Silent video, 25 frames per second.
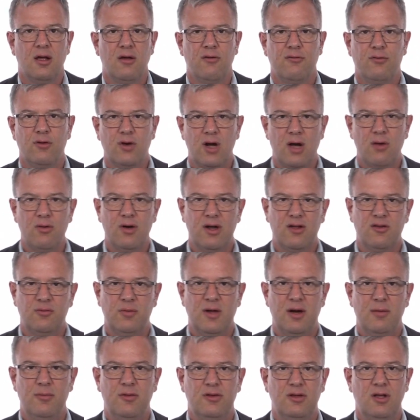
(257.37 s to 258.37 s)
For our
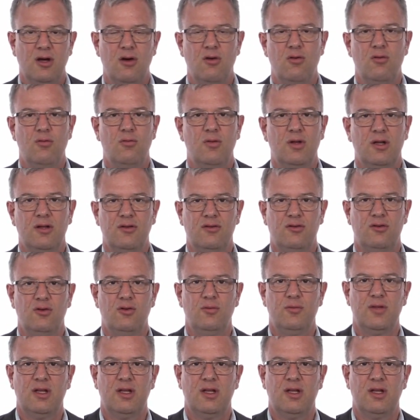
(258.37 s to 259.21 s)
experiment though, we'll assume